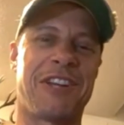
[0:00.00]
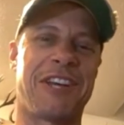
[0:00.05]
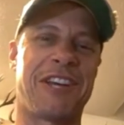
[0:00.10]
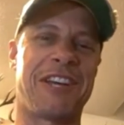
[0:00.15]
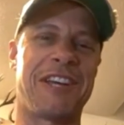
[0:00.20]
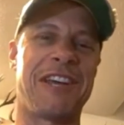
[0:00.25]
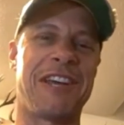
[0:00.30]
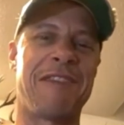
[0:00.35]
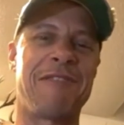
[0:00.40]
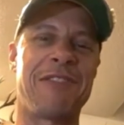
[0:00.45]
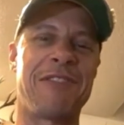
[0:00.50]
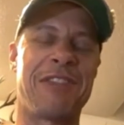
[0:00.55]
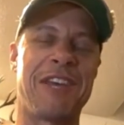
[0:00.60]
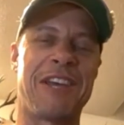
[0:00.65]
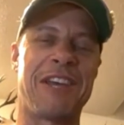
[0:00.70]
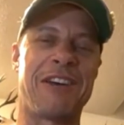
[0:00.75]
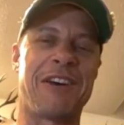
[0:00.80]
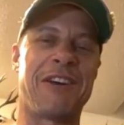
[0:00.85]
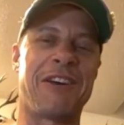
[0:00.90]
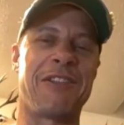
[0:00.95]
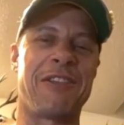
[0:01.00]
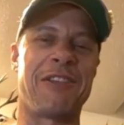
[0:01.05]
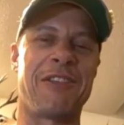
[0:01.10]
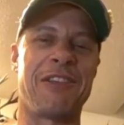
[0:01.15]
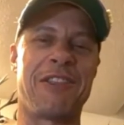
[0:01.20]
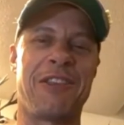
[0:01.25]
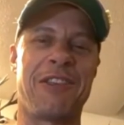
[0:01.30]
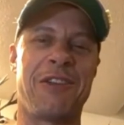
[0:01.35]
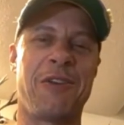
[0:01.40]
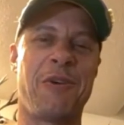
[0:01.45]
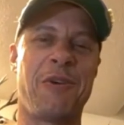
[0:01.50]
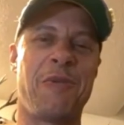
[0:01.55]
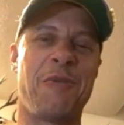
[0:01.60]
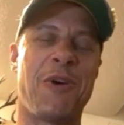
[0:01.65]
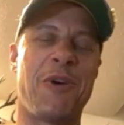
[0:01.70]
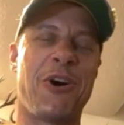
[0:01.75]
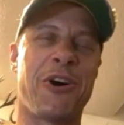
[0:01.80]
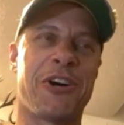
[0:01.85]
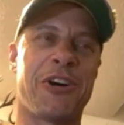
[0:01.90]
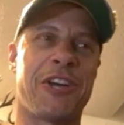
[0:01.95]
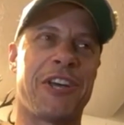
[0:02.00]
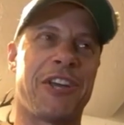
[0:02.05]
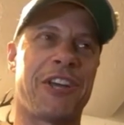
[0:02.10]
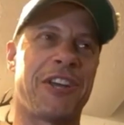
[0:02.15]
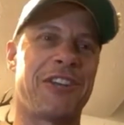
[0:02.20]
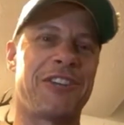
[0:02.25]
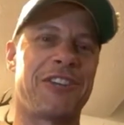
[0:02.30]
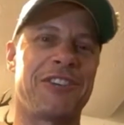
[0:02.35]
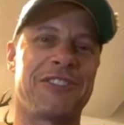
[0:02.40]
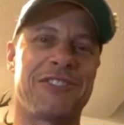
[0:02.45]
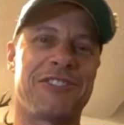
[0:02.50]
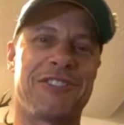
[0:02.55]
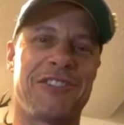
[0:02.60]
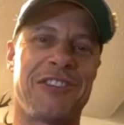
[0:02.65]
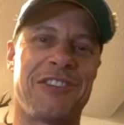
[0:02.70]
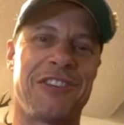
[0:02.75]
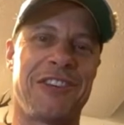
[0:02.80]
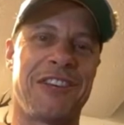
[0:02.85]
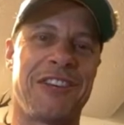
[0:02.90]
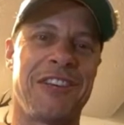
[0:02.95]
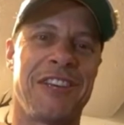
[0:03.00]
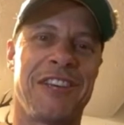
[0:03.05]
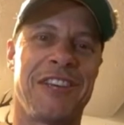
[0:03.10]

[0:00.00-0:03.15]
like everything other than the no walking, just the